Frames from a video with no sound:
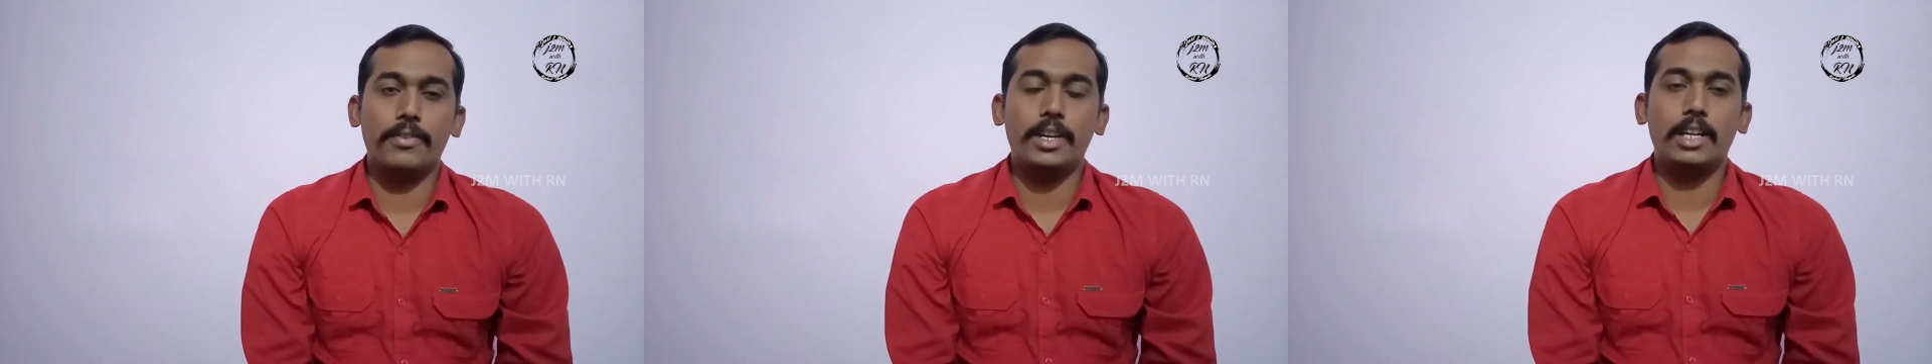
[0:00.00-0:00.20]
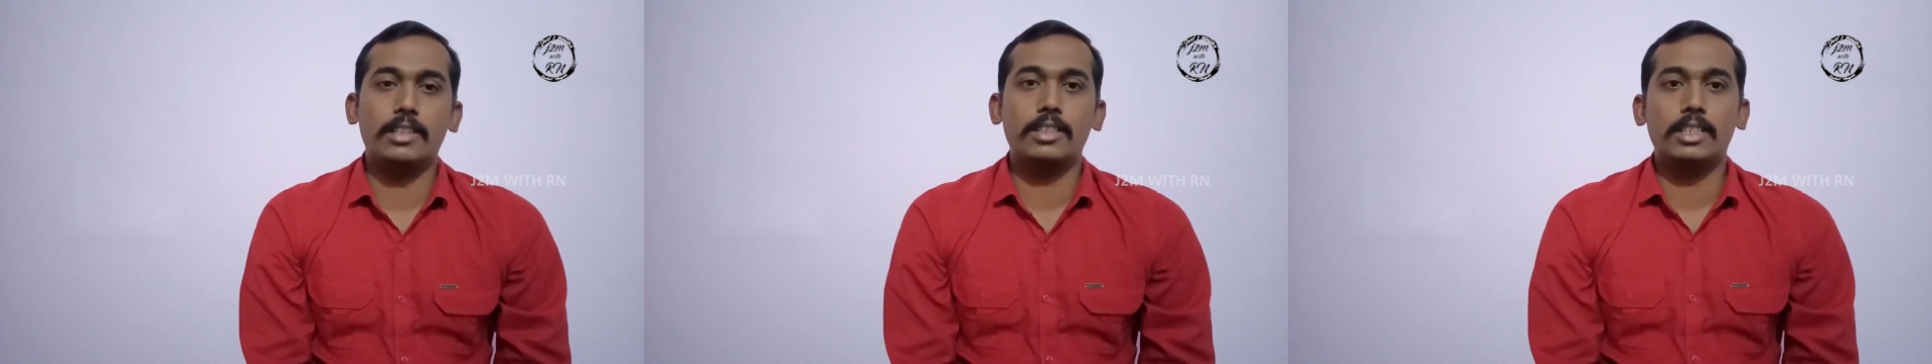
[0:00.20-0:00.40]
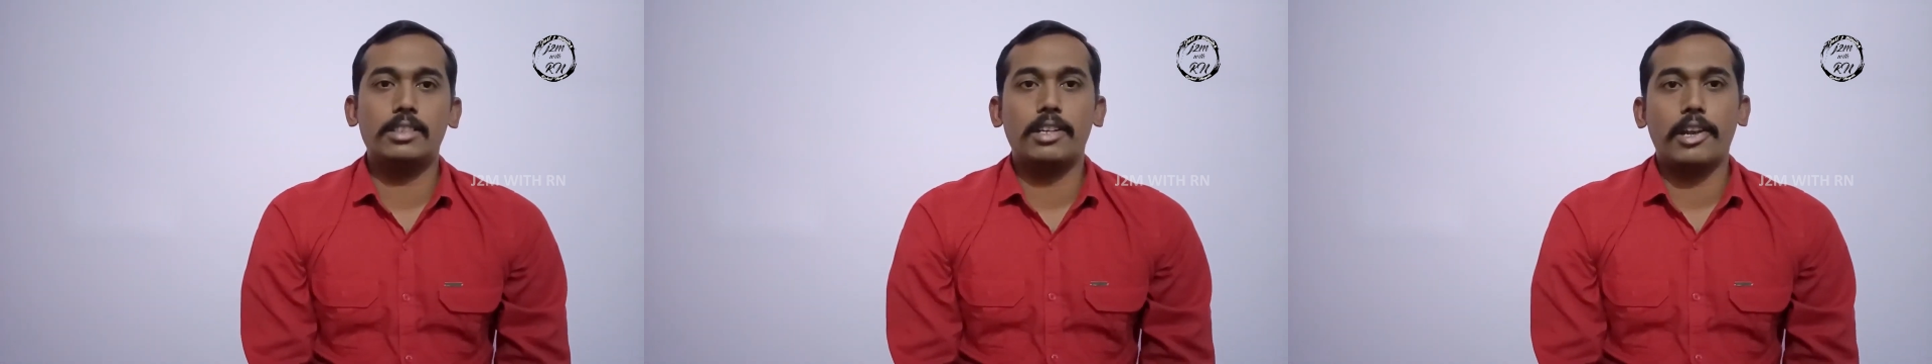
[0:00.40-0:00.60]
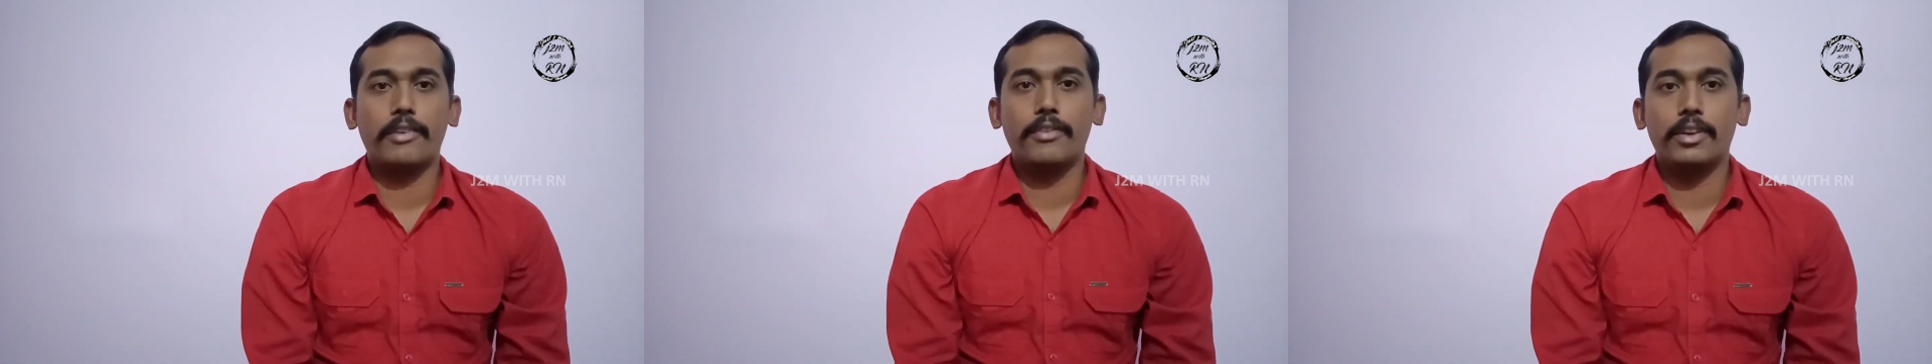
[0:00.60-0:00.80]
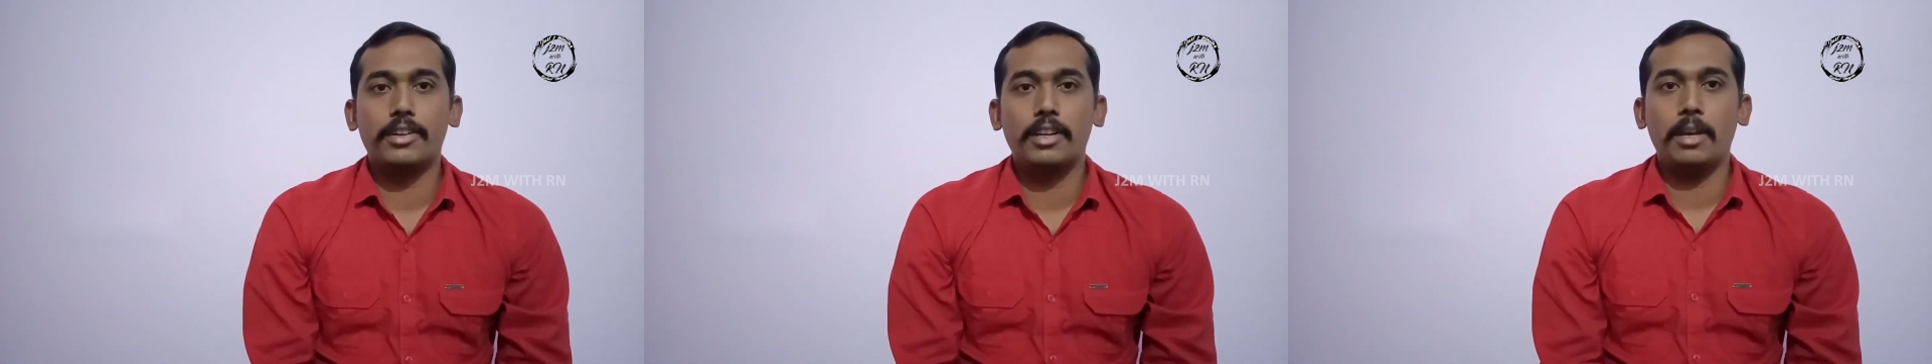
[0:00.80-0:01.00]
We are just
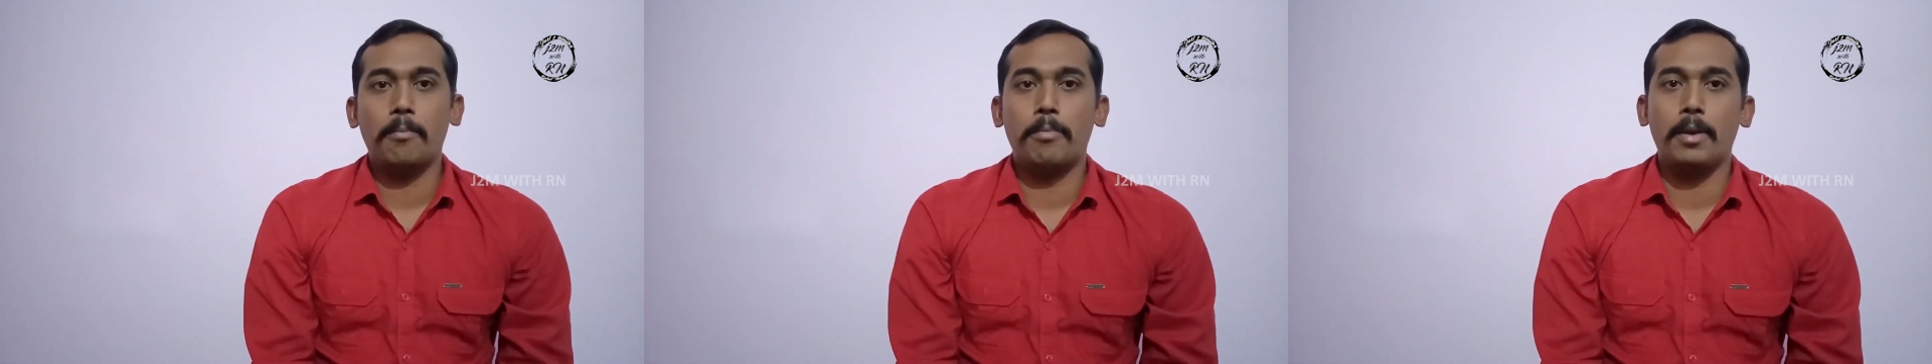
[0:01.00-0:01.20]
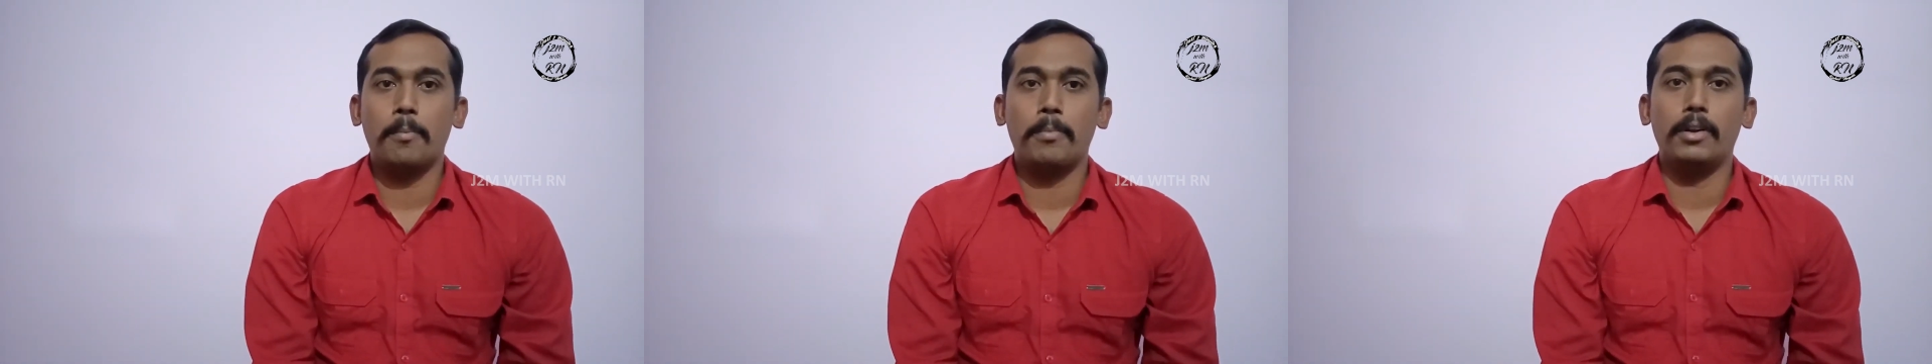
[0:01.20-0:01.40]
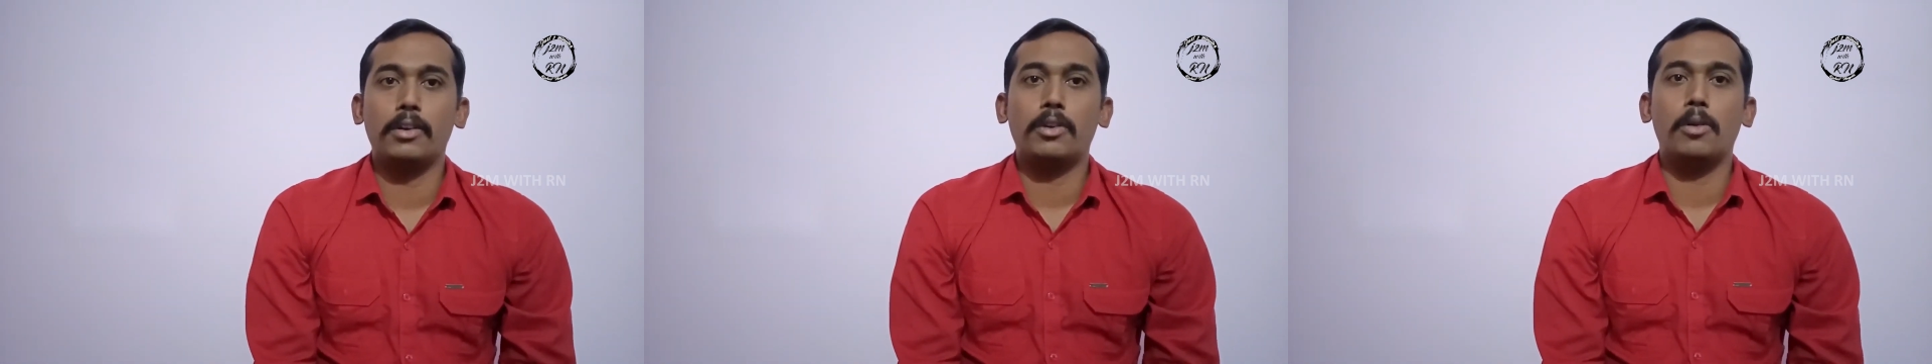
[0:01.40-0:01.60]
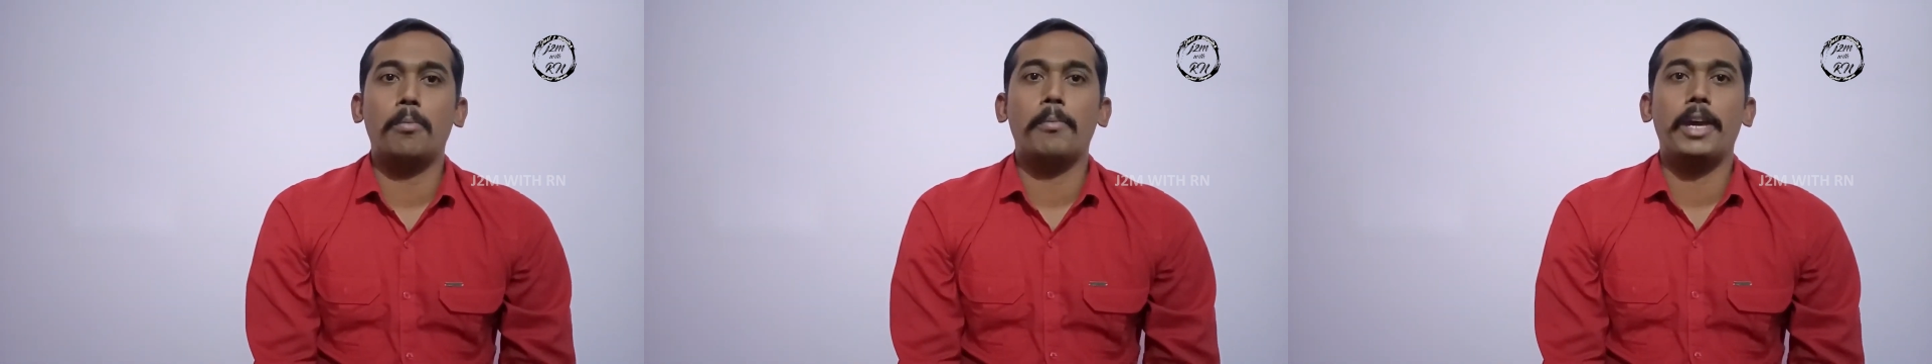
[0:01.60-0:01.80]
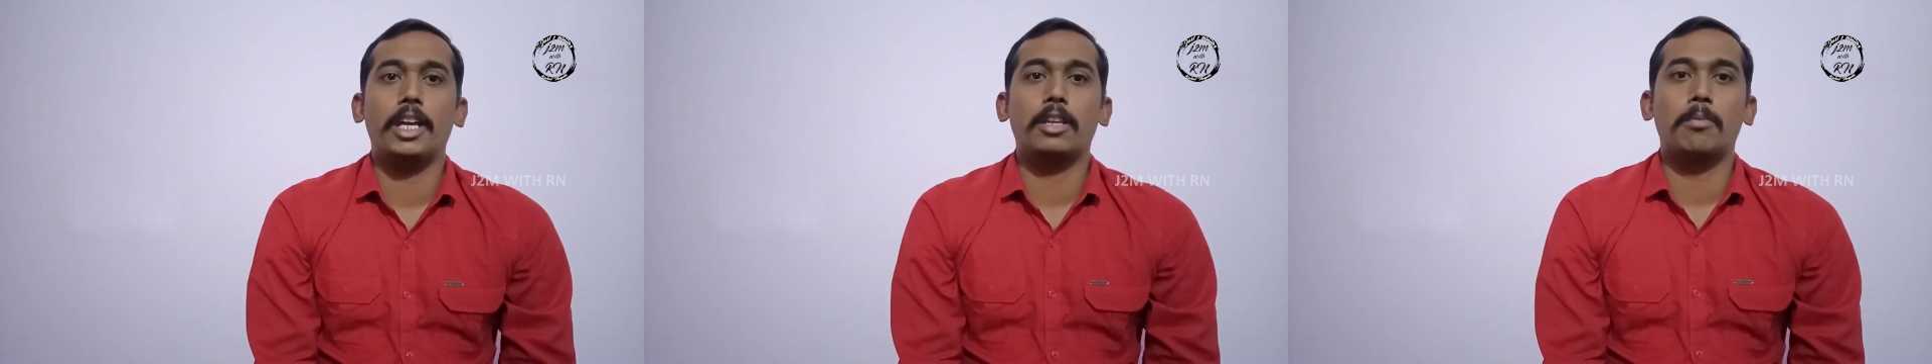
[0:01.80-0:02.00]
requesting people to
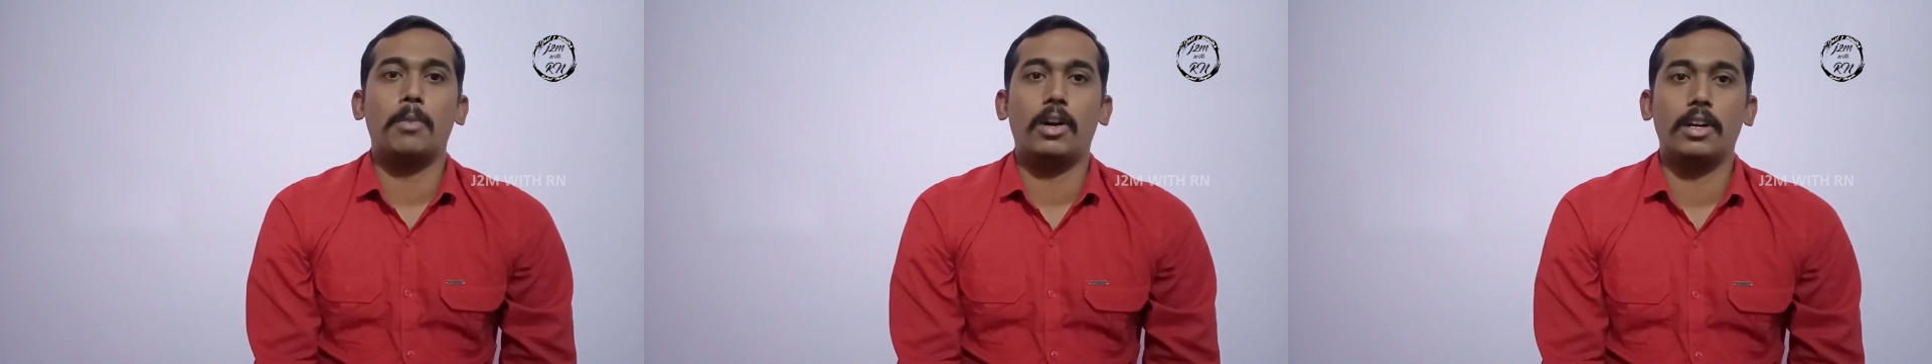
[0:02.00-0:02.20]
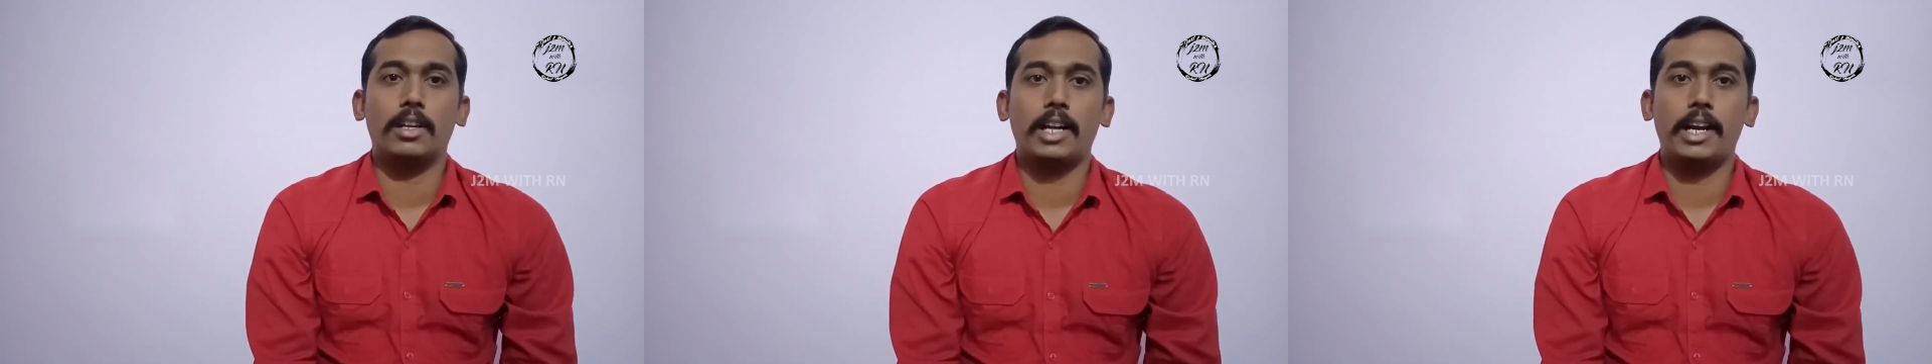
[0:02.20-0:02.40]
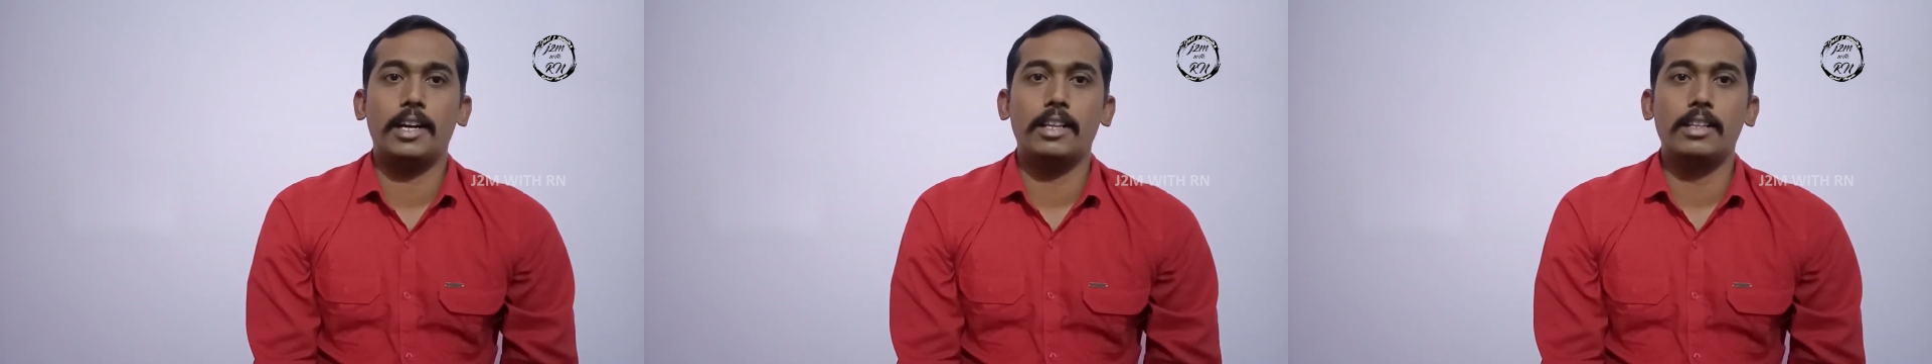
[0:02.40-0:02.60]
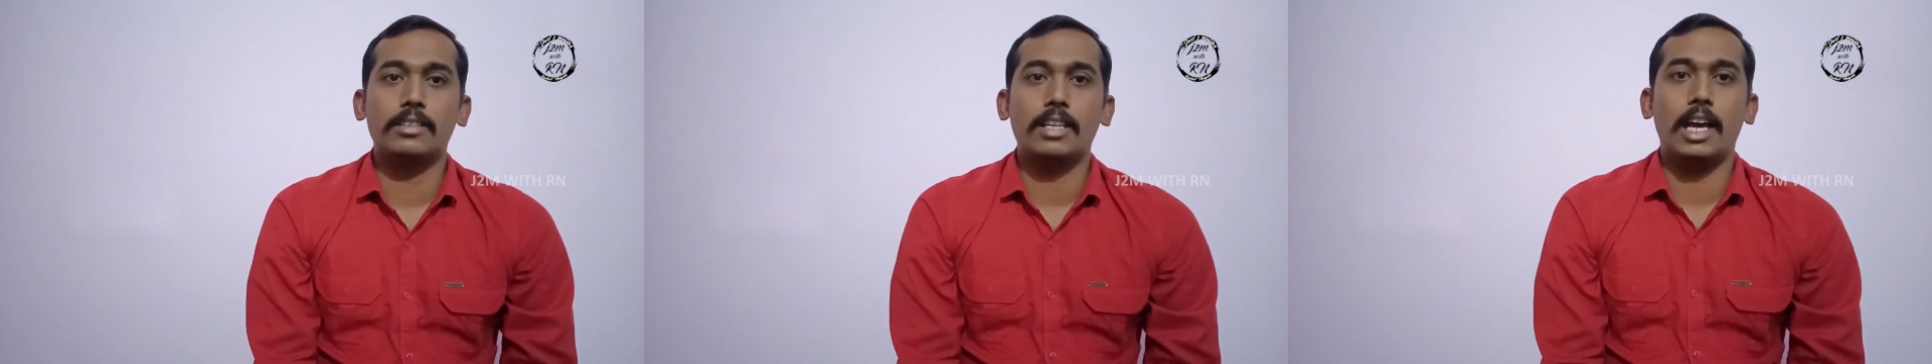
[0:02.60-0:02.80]
make smaller idols